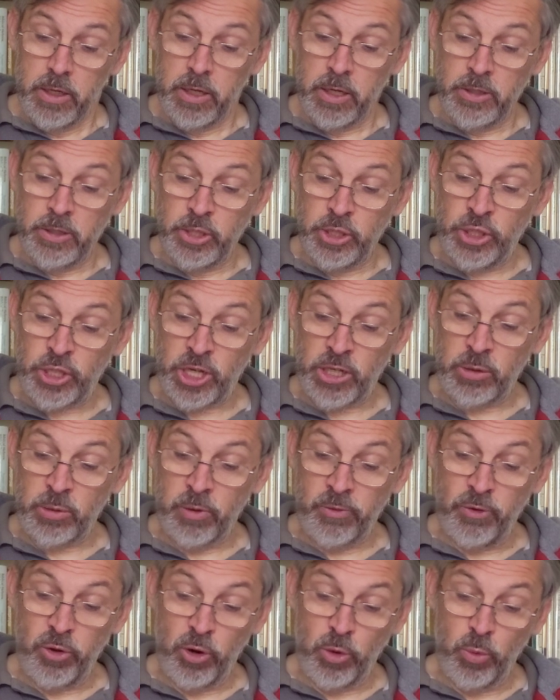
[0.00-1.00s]
In the shadow
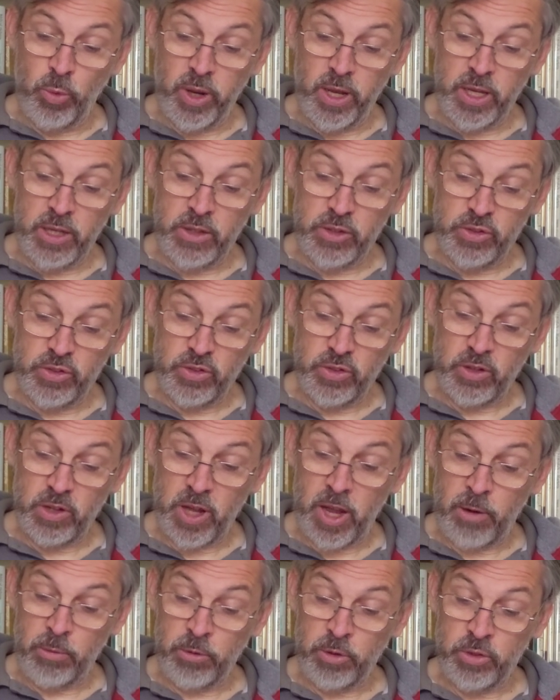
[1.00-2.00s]
of your wings,
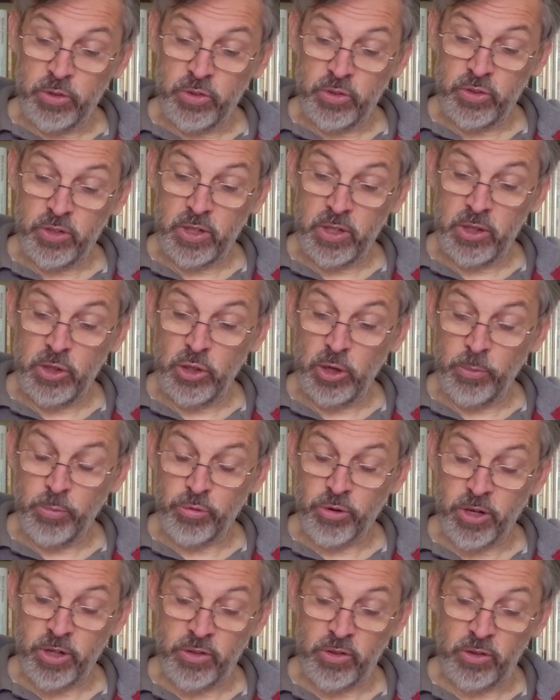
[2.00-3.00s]
I will sing your
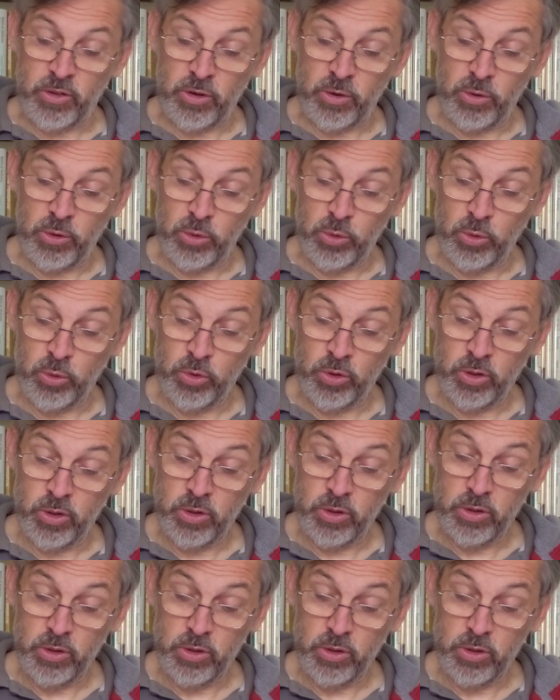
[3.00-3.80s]
praises, O Lord.